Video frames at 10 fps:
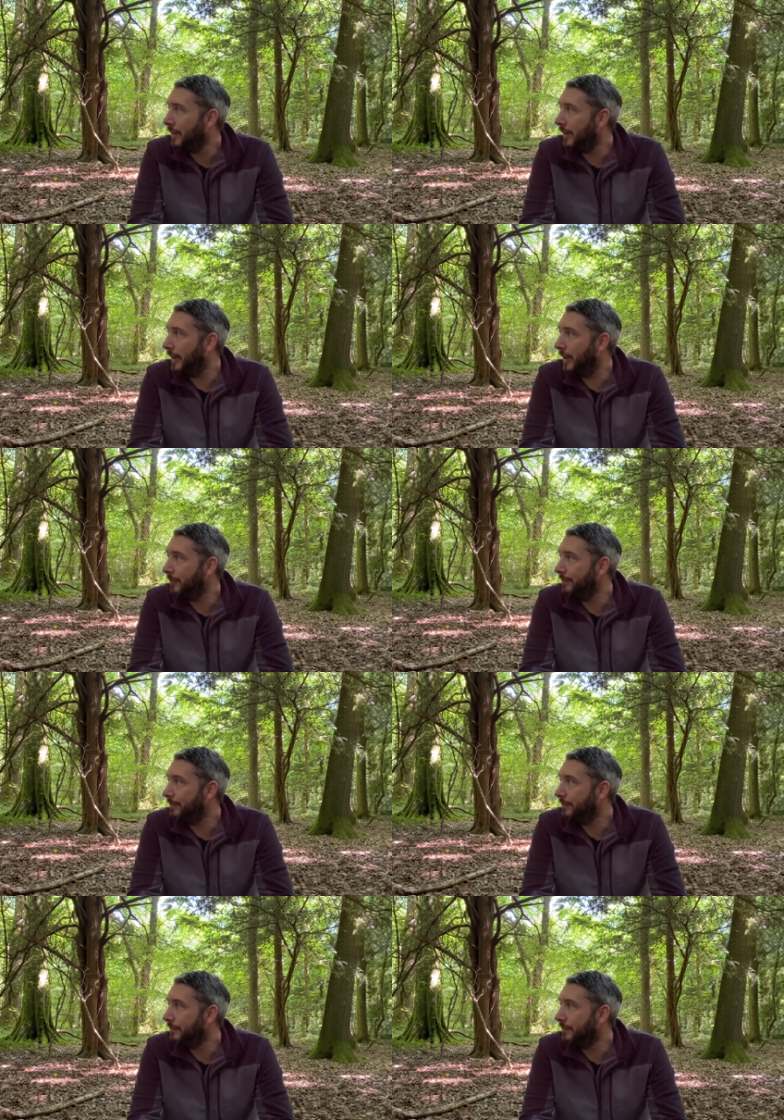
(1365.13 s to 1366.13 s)

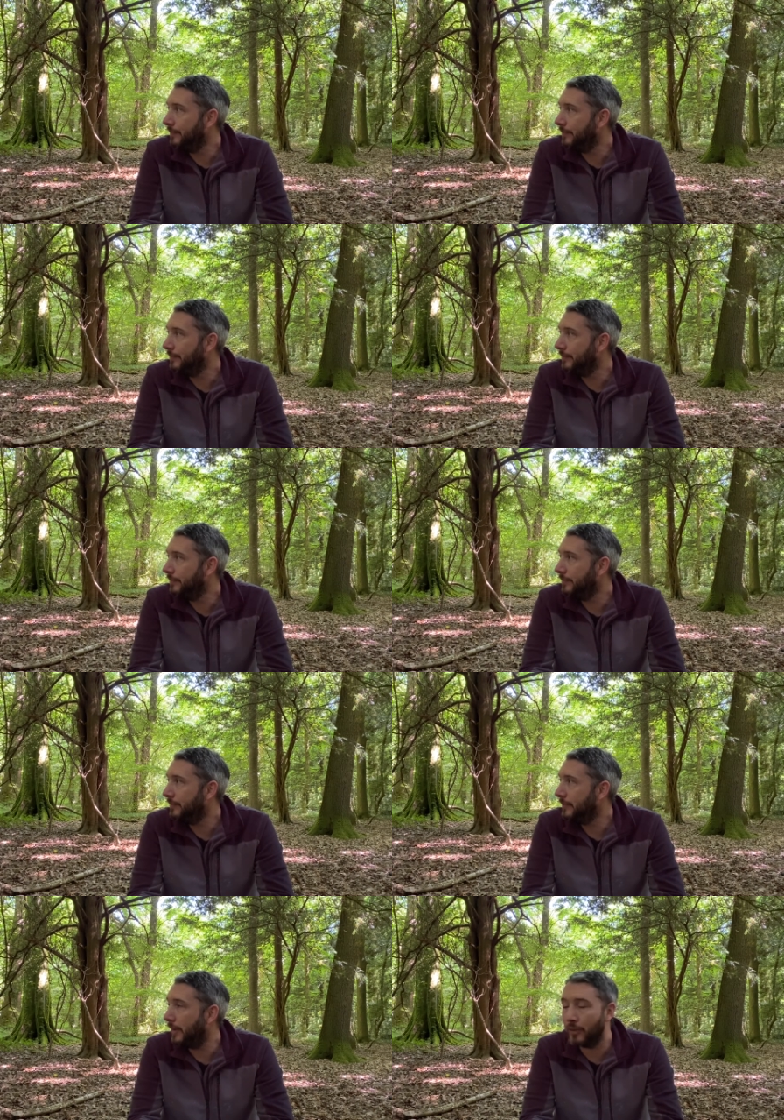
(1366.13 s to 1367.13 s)

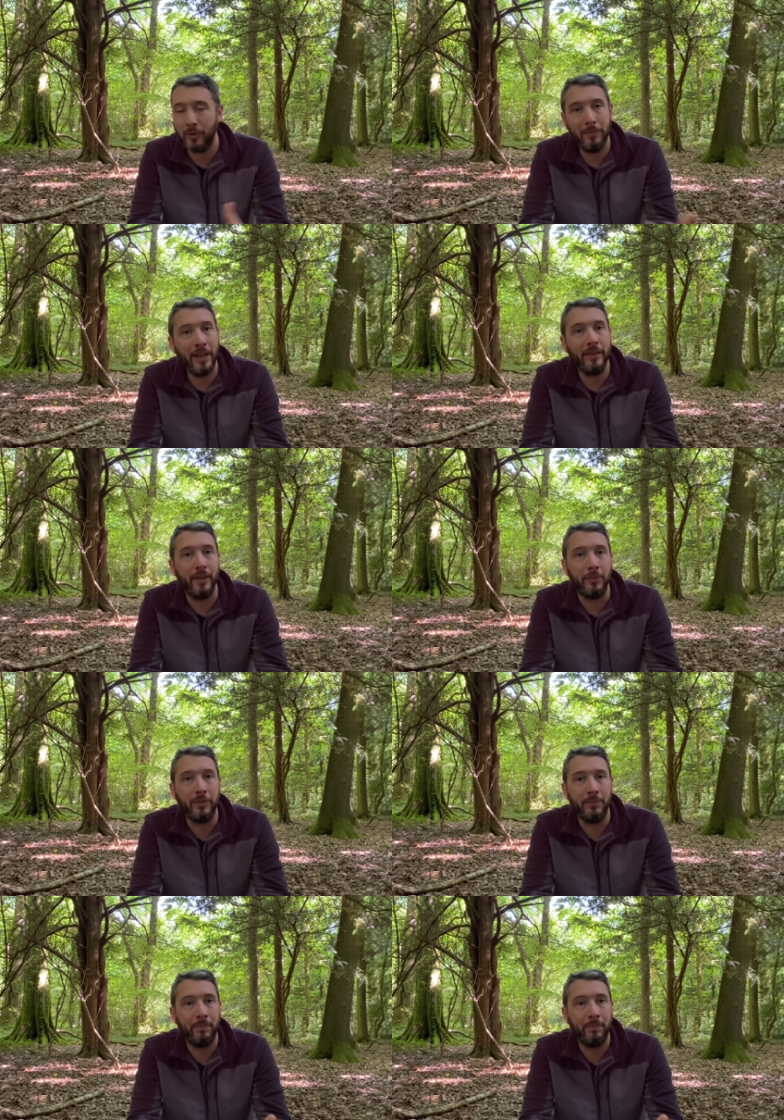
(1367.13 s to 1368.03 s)
I've got the Mendips,